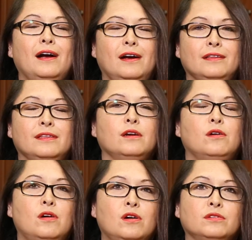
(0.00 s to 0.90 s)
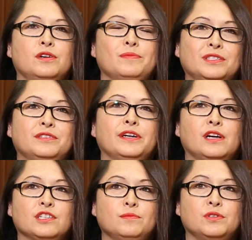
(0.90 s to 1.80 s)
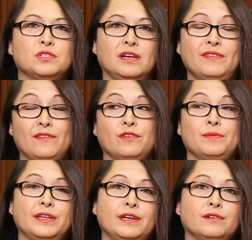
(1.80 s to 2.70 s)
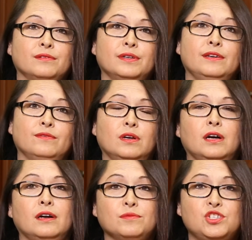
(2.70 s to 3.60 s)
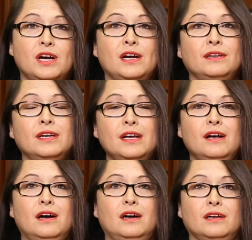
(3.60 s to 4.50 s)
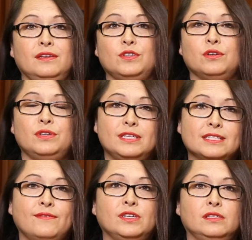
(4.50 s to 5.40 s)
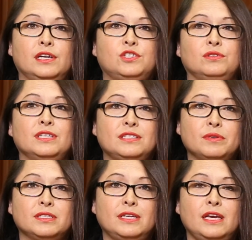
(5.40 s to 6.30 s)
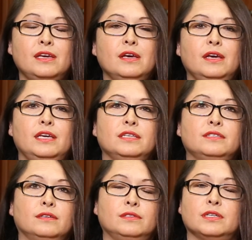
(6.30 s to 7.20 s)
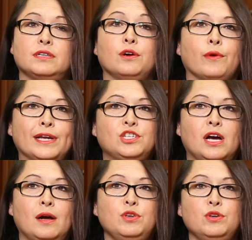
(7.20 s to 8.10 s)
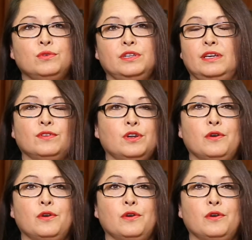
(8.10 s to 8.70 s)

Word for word: I think all our military customers love everybody here. Sean, even though he does have an intellectual disability, he still does a great job. You wouldn't even